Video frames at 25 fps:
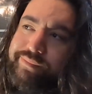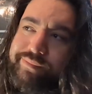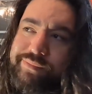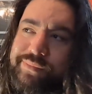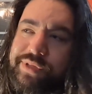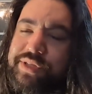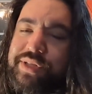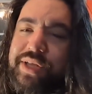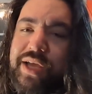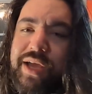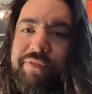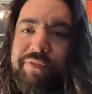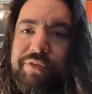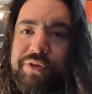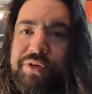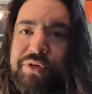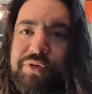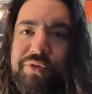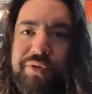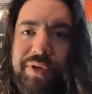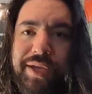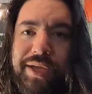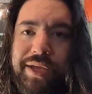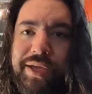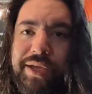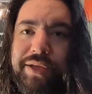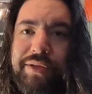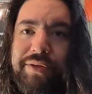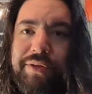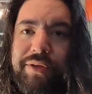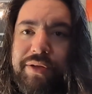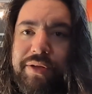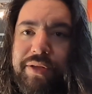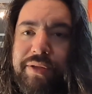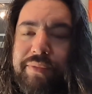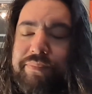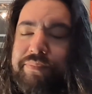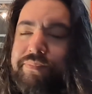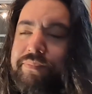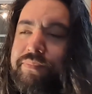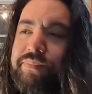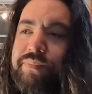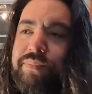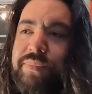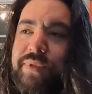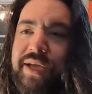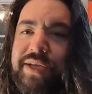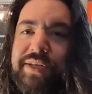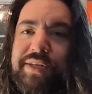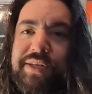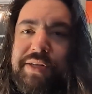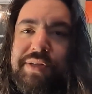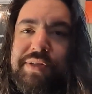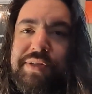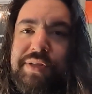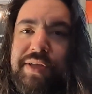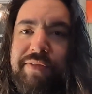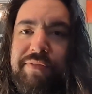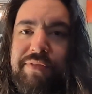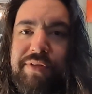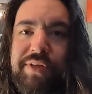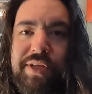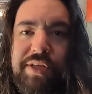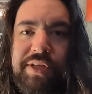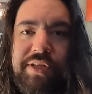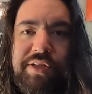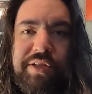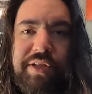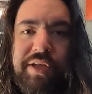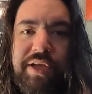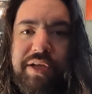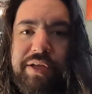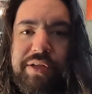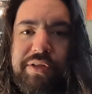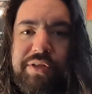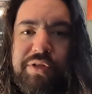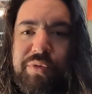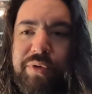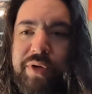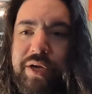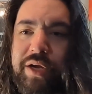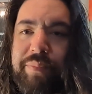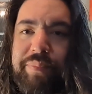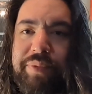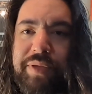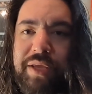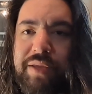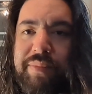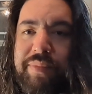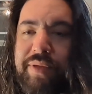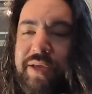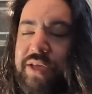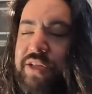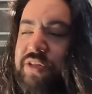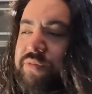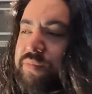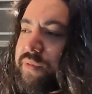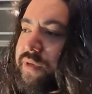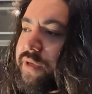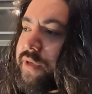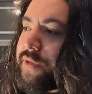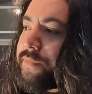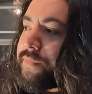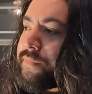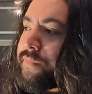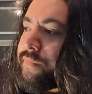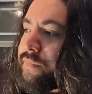$7,000 on a 1970s Squire P bass, but